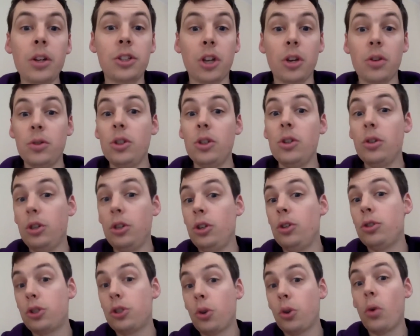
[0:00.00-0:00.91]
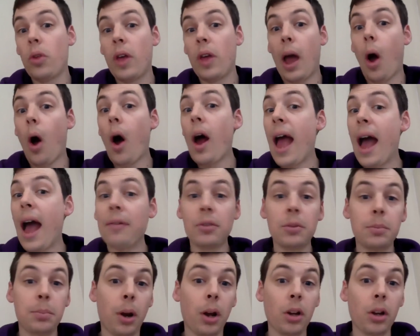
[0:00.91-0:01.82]
So you saw there, I
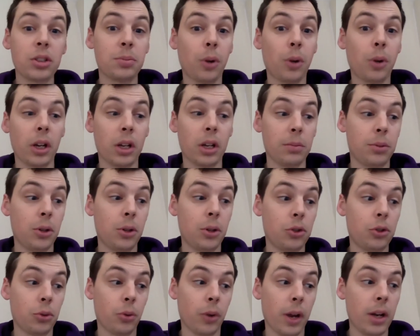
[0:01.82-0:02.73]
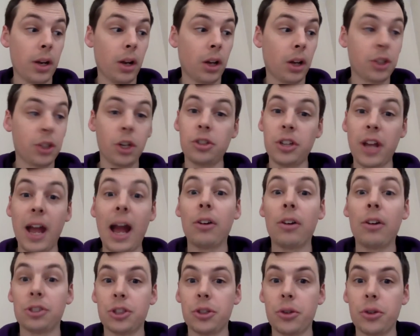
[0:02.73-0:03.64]
haven't plugged my computer in. I showed you how
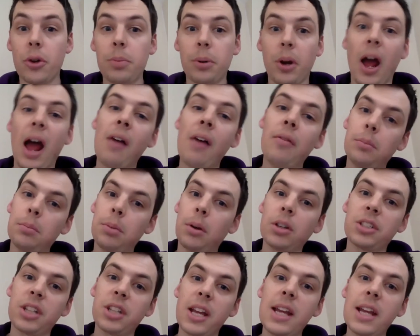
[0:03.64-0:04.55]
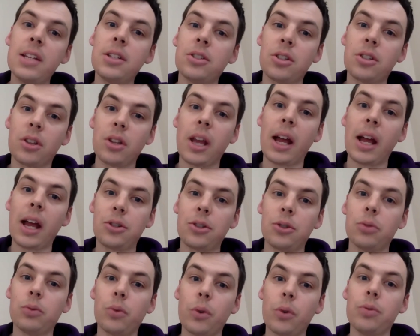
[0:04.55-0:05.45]
to do it, but I haven't plugged it into the
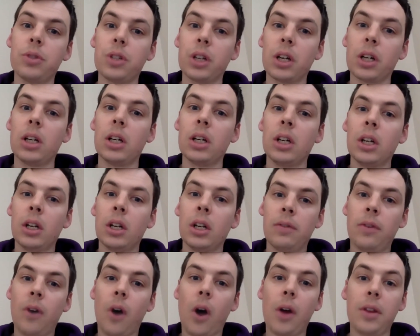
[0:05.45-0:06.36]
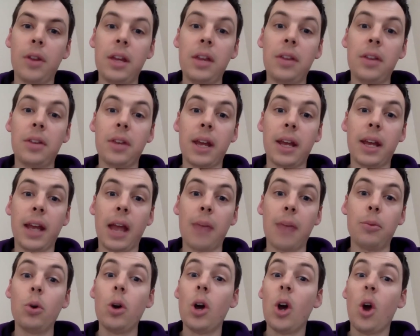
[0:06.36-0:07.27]
actual router via the Ethernet
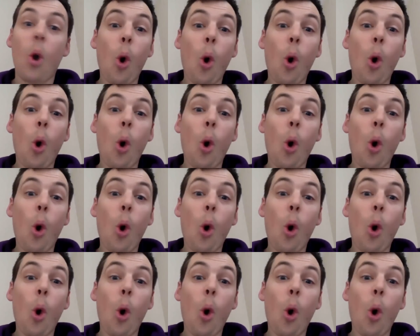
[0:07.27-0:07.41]
cable.